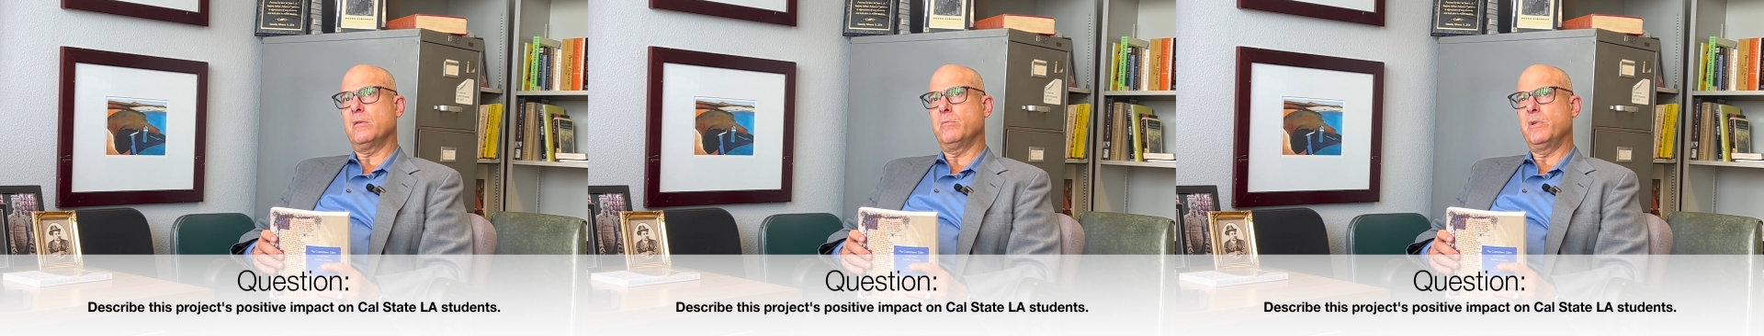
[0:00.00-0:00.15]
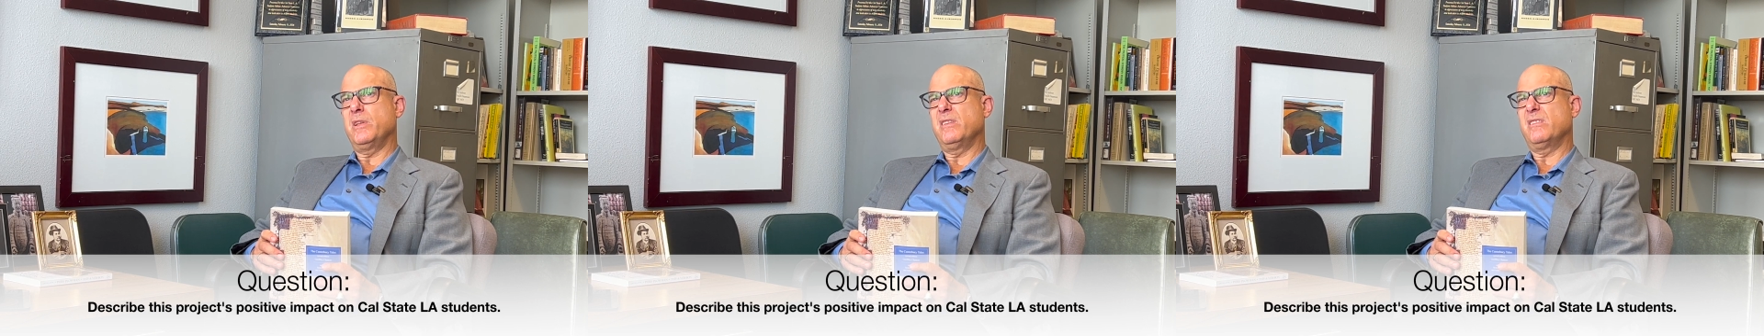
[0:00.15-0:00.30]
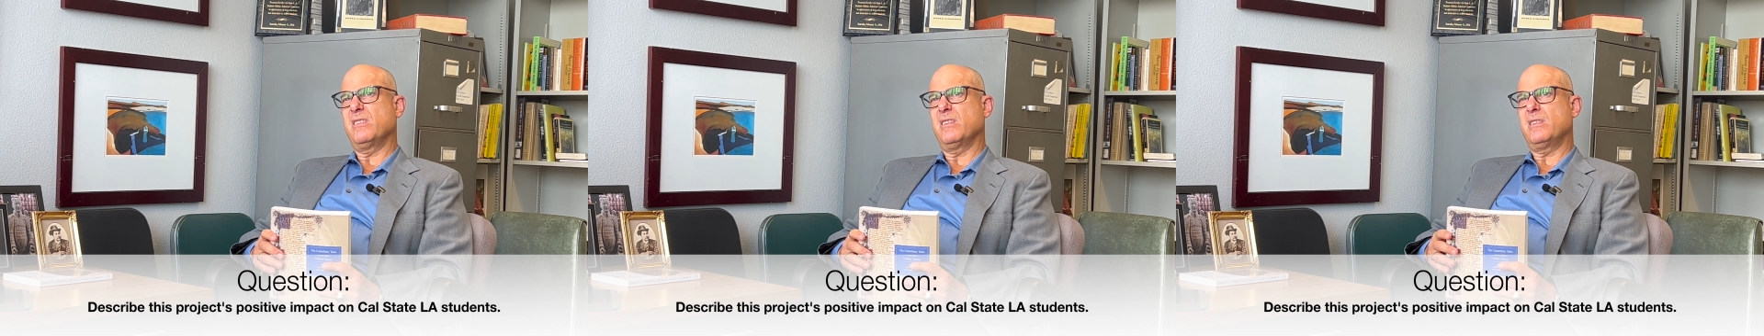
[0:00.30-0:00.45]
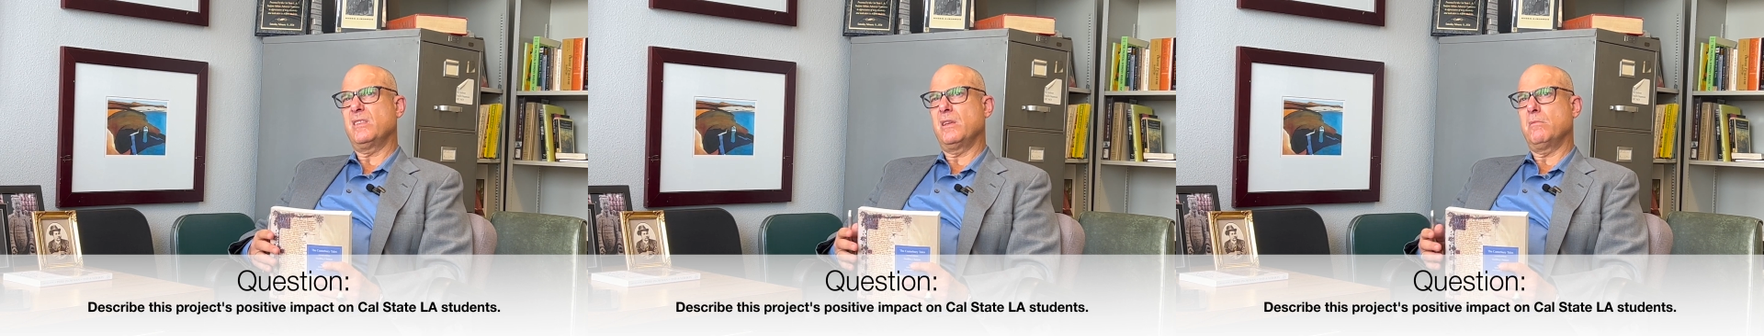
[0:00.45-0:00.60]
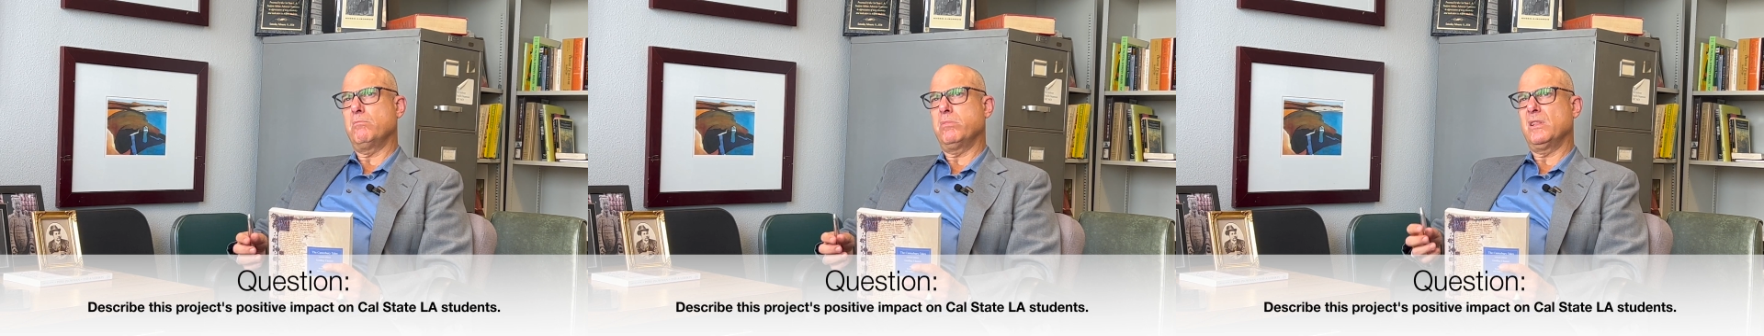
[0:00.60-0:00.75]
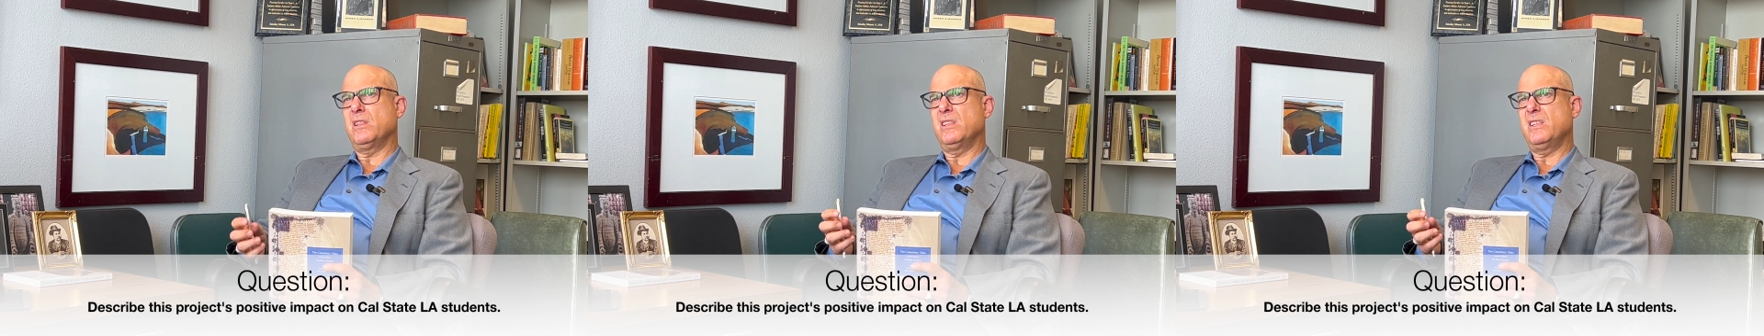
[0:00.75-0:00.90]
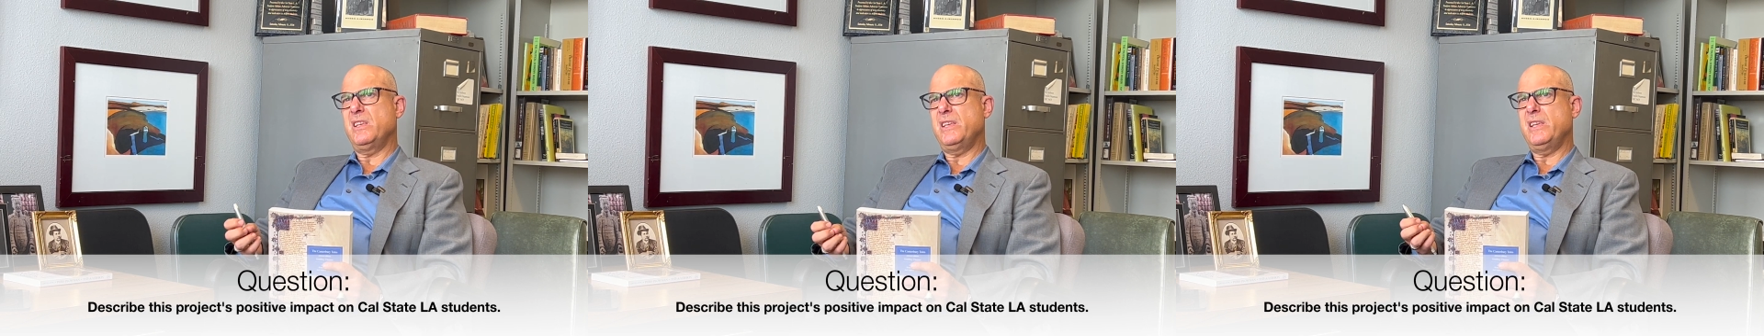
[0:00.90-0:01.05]
It means that they
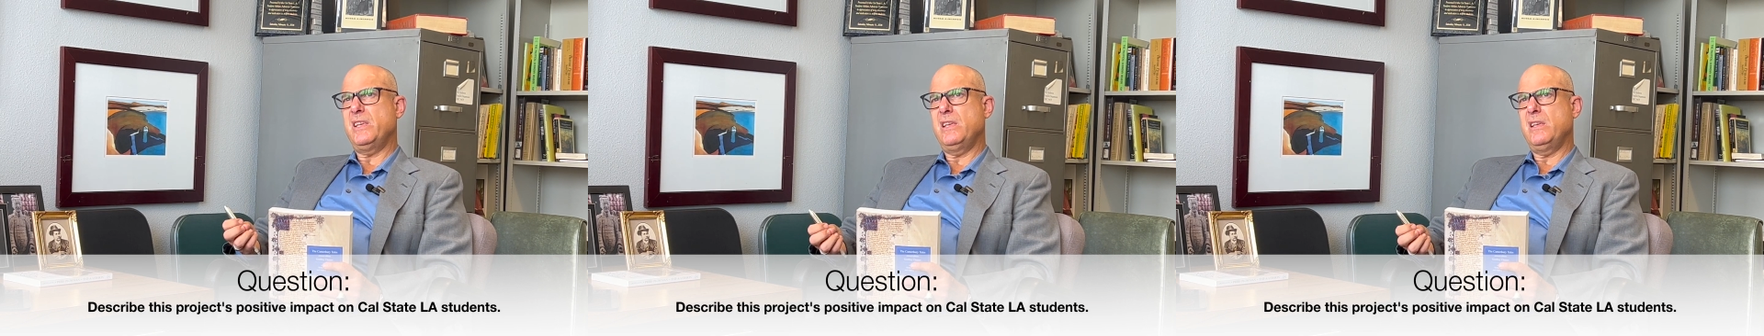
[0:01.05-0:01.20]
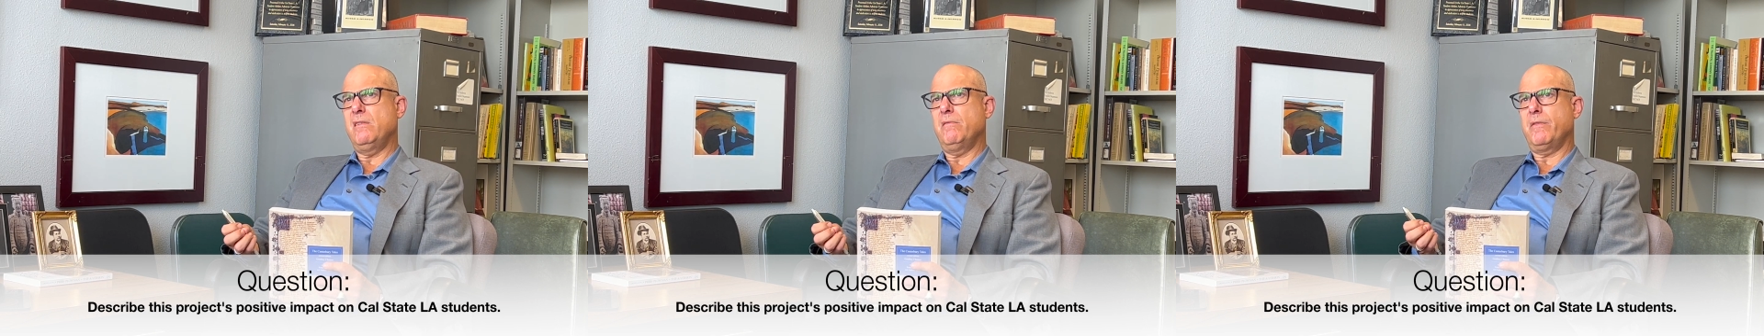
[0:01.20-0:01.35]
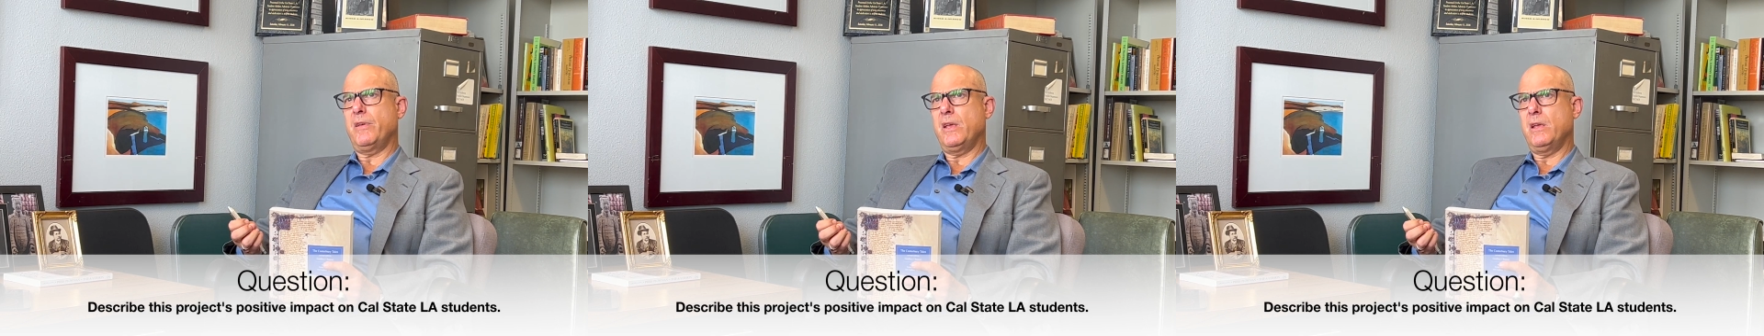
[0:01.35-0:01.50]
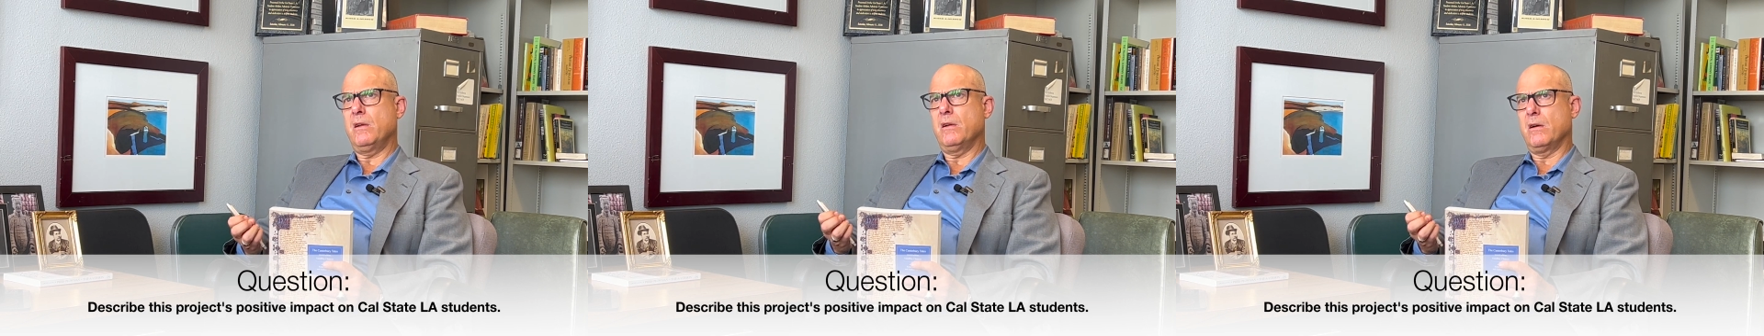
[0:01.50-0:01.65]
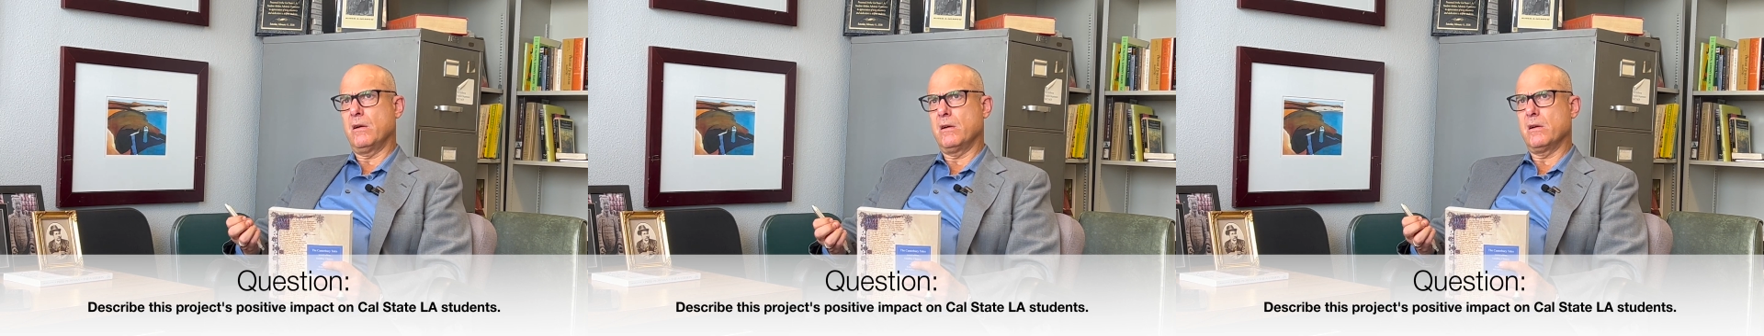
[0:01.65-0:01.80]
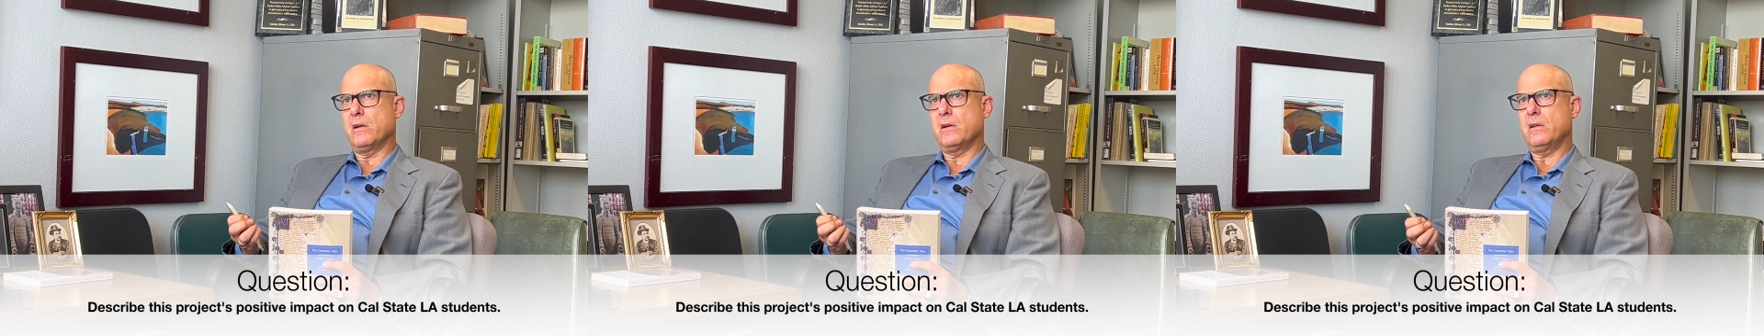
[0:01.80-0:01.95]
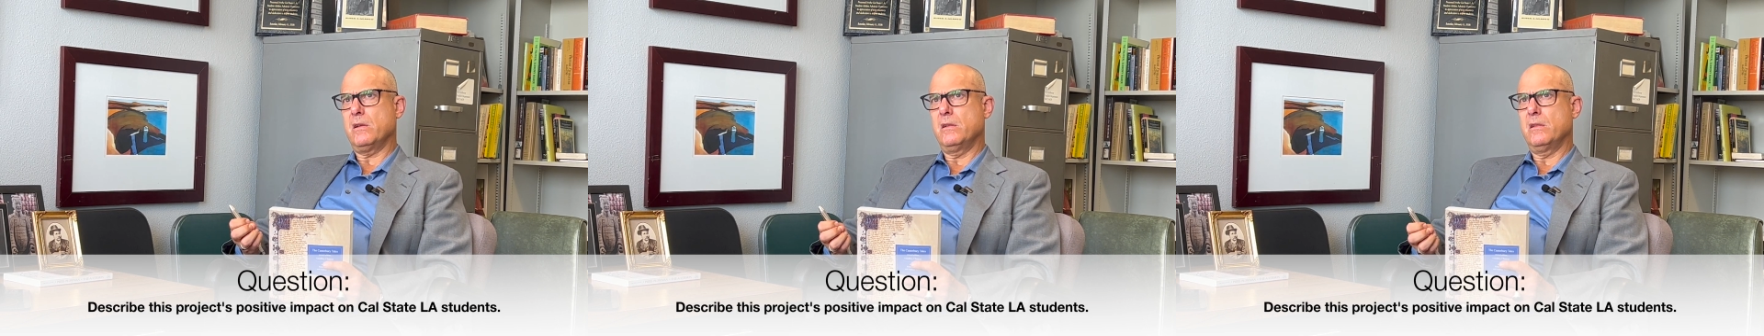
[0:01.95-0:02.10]
believe in
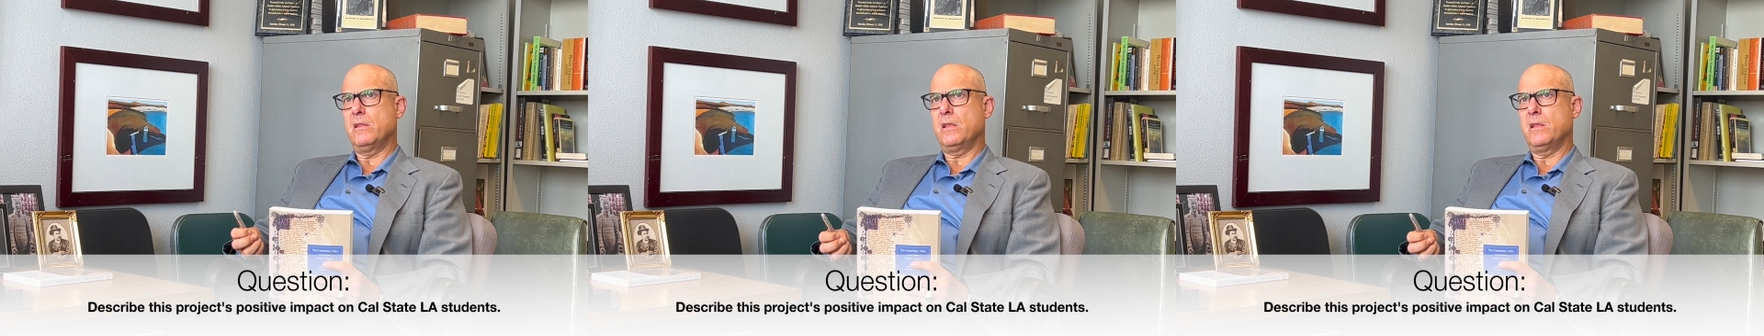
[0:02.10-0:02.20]
art.